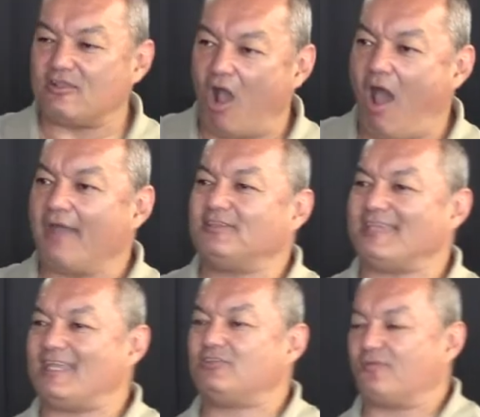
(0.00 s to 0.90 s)
God
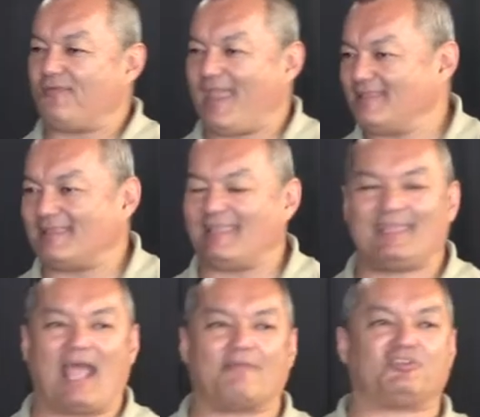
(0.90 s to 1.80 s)
to intervene in any
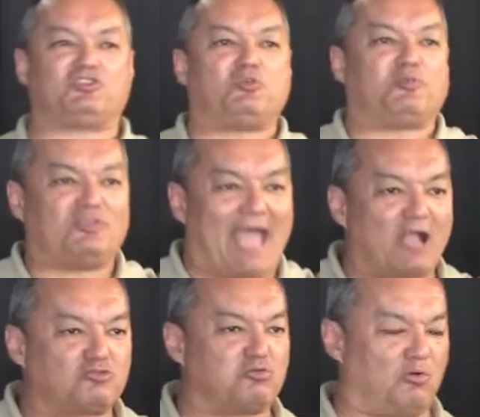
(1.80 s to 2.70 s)
kind of a
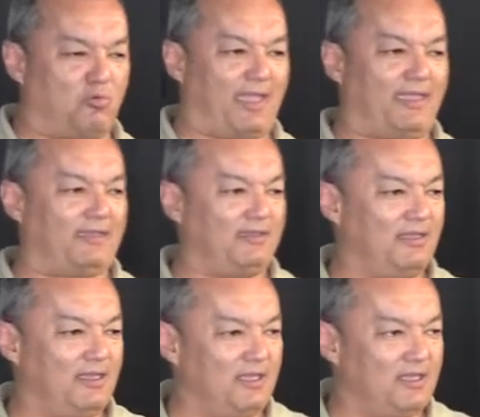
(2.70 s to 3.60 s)
supernatural way
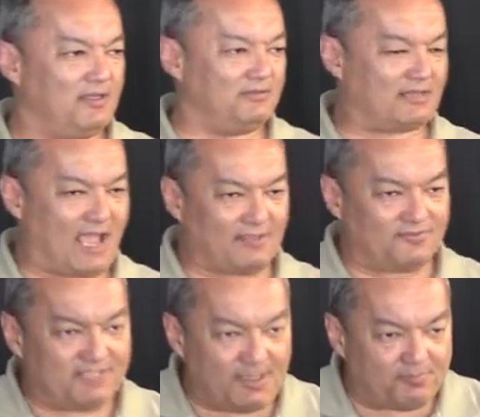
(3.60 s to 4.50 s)
to kind
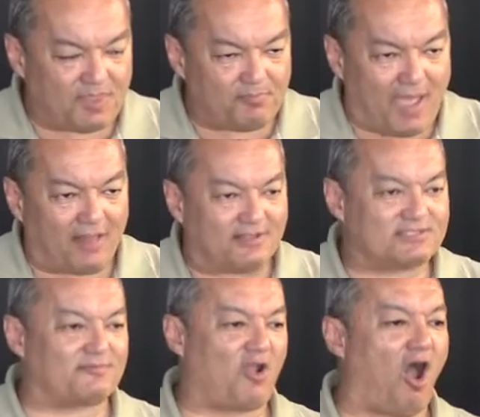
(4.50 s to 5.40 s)
of tip the
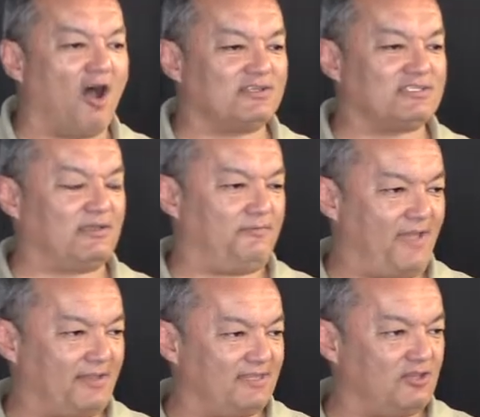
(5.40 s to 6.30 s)
balance of cause and
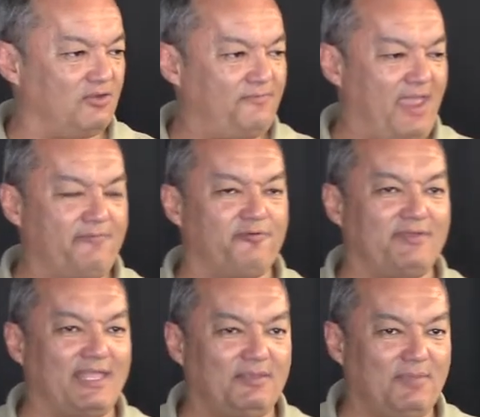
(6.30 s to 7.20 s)
effect in your favor
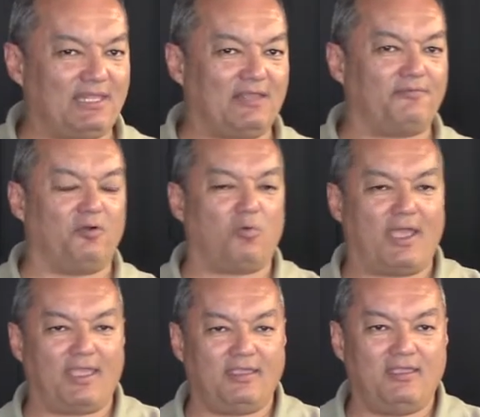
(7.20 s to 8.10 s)
in any meaningful
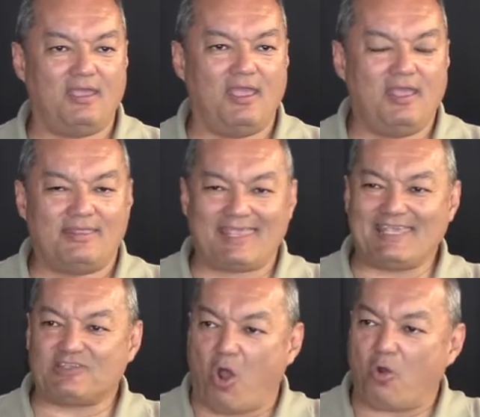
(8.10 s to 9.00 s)
way. That
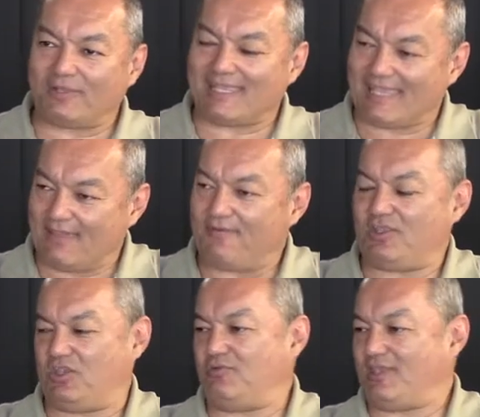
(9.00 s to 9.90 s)
He's already
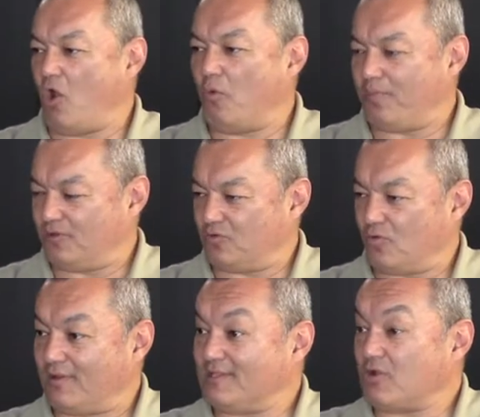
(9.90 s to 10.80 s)
given you the open
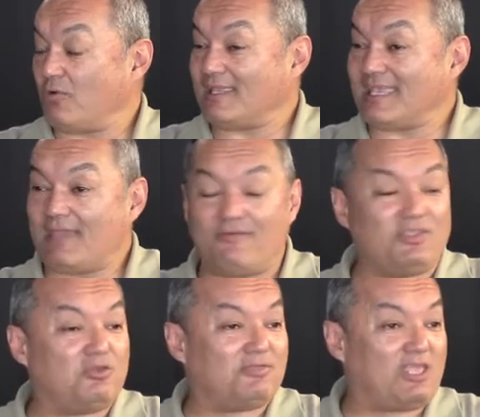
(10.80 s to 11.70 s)
door. He's already
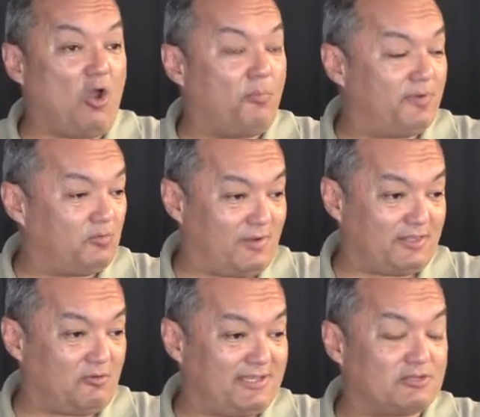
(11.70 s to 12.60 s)
given you the open
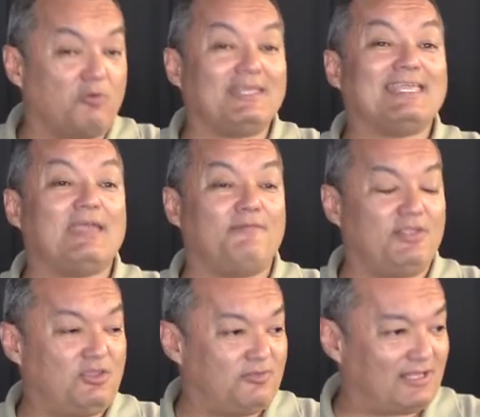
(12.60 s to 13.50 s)
window. He's already
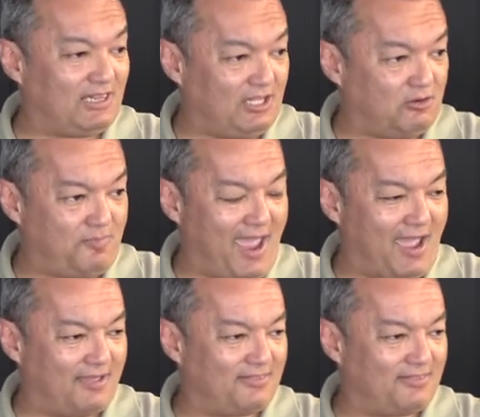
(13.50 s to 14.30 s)
given you the clear path.